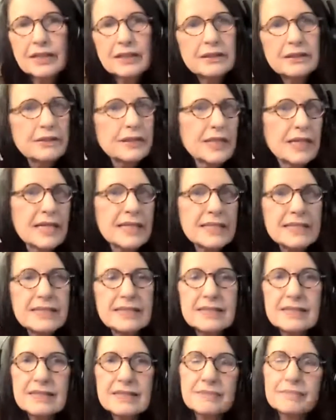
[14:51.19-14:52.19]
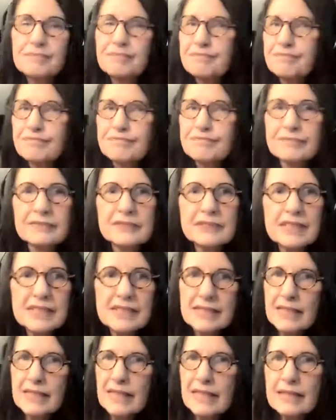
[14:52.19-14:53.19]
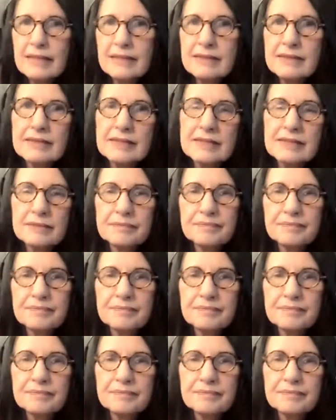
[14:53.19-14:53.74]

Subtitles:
illness, disease,